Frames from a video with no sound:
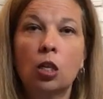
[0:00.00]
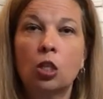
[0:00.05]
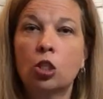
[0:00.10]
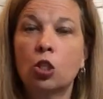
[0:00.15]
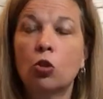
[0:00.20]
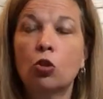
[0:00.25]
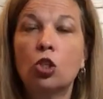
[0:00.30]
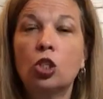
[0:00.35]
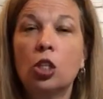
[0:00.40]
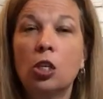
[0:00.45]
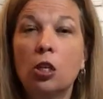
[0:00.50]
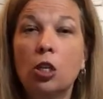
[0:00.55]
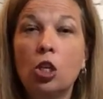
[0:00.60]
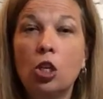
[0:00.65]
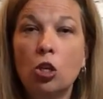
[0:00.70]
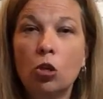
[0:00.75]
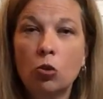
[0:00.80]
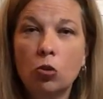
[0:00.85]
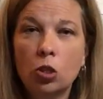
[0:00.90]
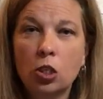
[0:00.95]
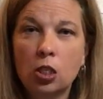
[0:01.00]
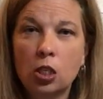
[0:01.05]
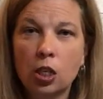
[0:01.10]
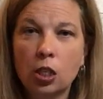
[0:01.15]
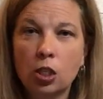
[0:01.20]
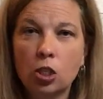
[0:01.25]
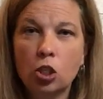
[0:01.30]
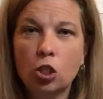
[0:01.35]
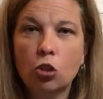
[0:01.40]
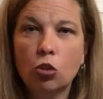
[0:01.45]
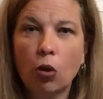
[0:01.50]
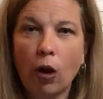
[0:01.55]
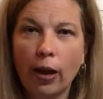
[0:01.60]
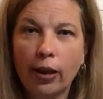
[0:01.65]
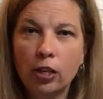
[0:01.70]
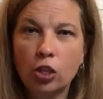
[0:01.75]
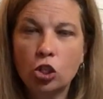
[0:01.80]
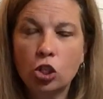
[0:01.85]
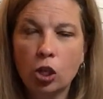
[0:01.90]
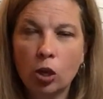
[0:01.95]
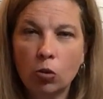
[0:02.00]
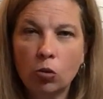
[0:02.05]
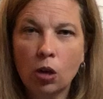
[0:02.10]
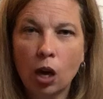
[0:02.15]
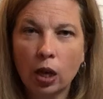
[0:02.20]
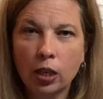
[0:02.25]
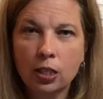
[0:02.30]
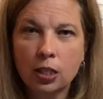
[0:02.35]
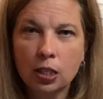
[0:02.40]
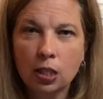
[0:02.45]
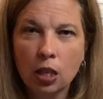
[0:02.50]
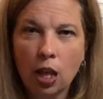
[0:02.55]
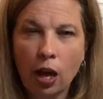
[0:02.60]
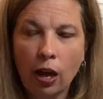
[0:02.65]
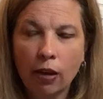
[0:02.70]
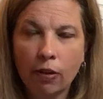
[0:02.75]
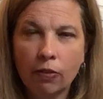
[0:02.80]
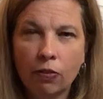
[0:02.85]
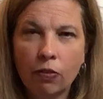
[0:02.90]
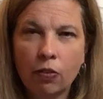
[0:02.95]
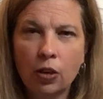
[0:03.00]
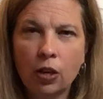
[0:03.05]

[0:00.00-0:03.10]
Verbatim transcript: So she used it to try to show God's love.